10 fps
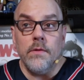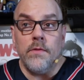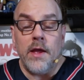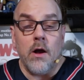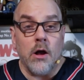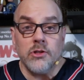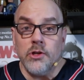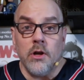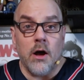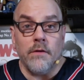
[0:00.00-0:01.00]
they
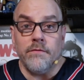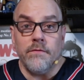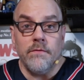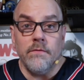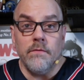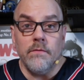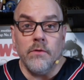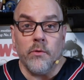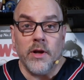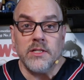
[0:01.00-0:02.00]
auctioned off
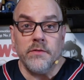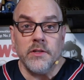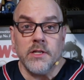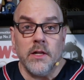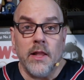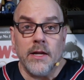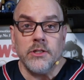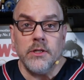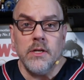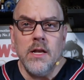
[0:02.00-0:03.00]
the rest of his
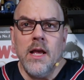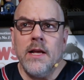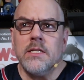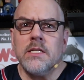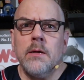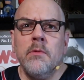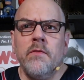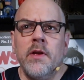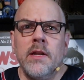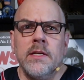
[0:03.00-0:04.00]
collection, and some of
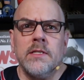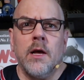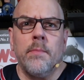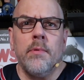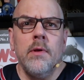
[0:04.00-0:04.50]
it is up